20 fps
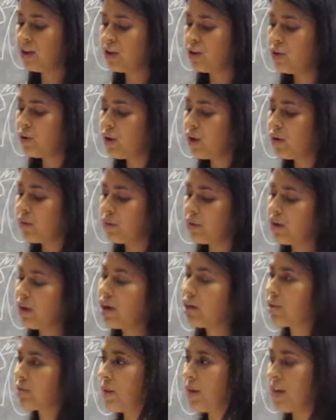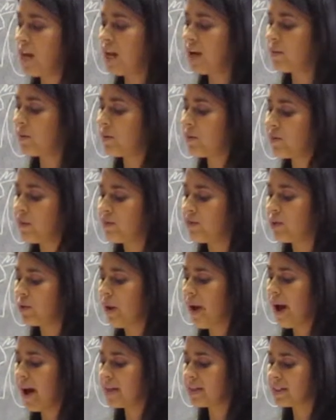You couldn't pronounce my name even if
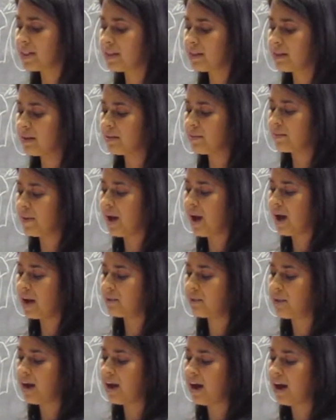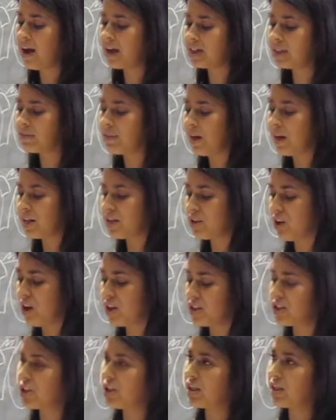you asked. Behind my eyes, my
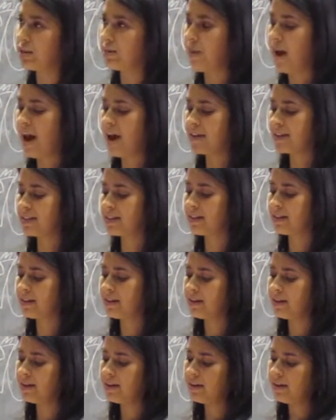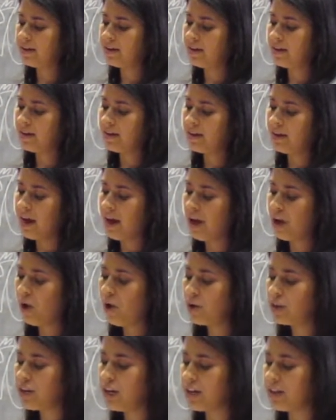exhaustion is masked. I
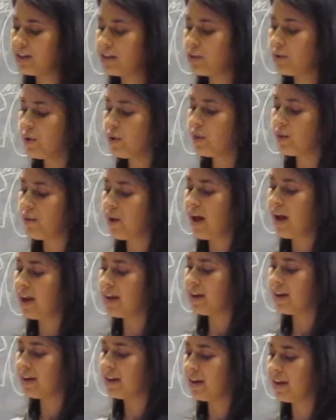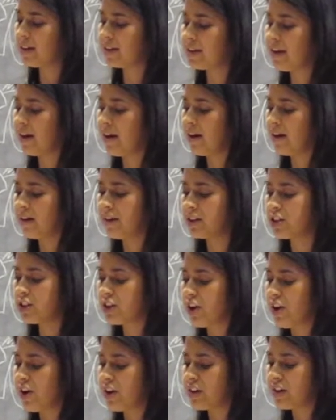hold on to a thread, a tear, a
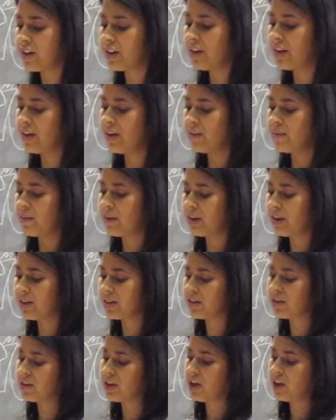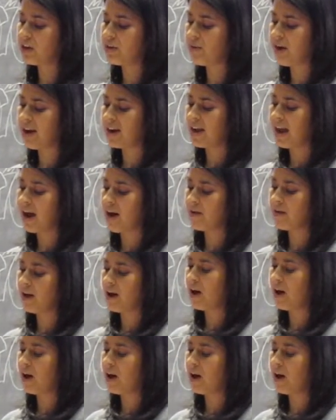shard, because I'll tell you right now,